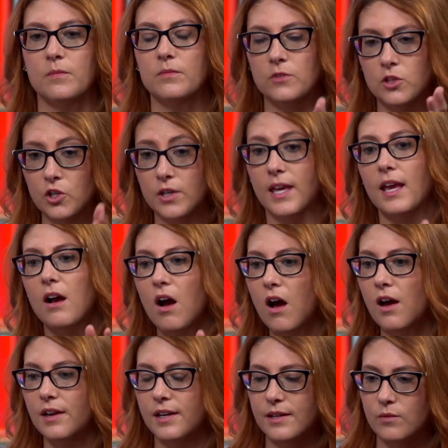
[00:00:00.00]
looking
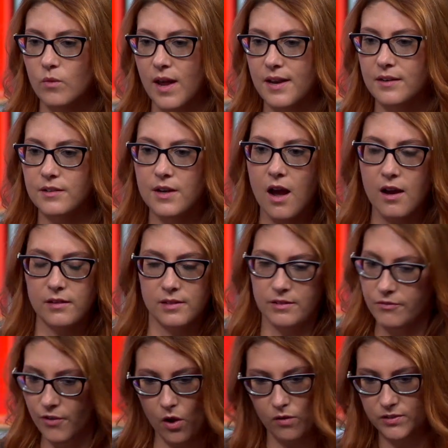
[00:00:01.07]
on and not
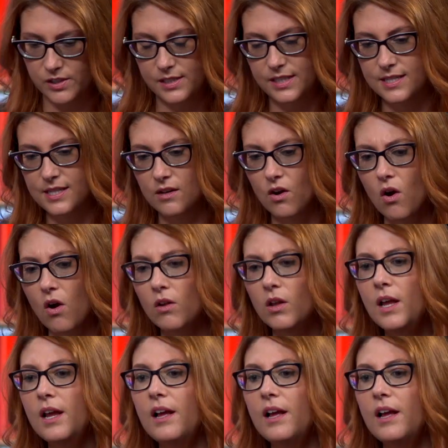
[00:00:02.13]
involved in this at all,